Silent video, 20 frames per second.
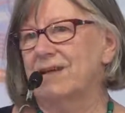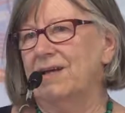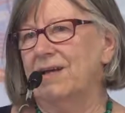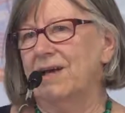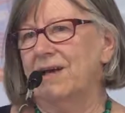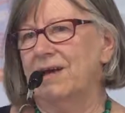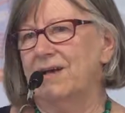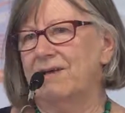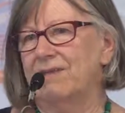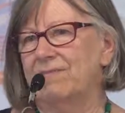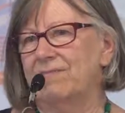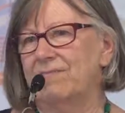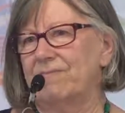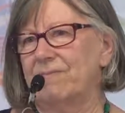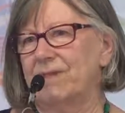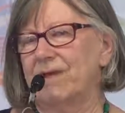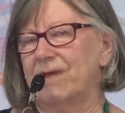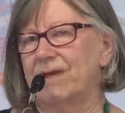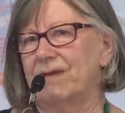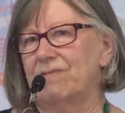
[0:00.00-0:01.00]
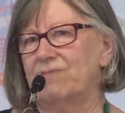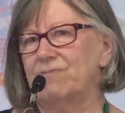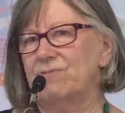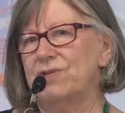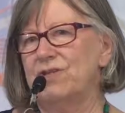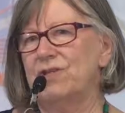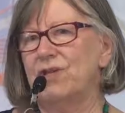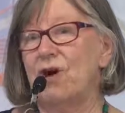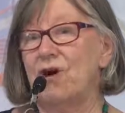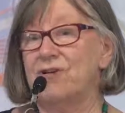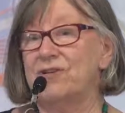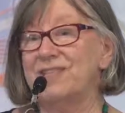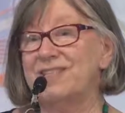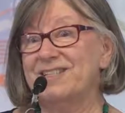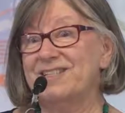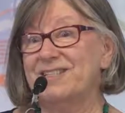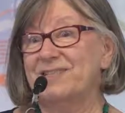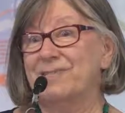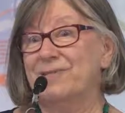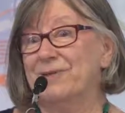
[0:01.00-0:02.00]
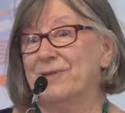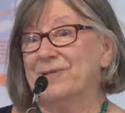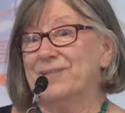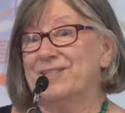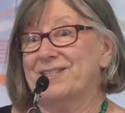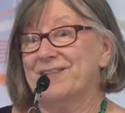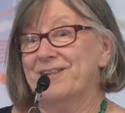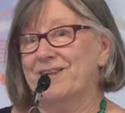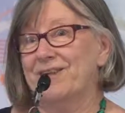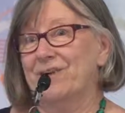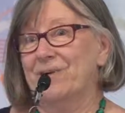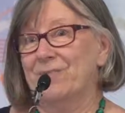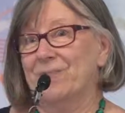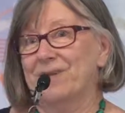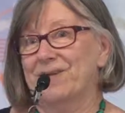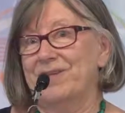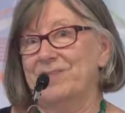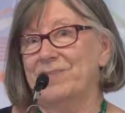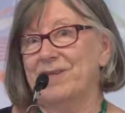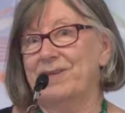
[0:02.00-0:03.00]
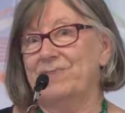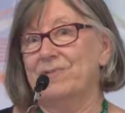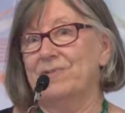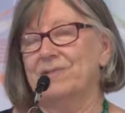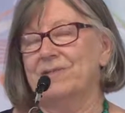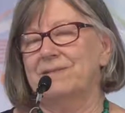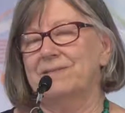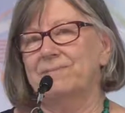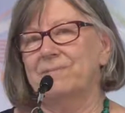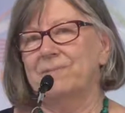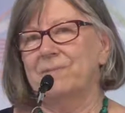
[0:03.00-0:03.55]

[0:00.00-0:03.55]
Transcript: and real honesty, because one of the people,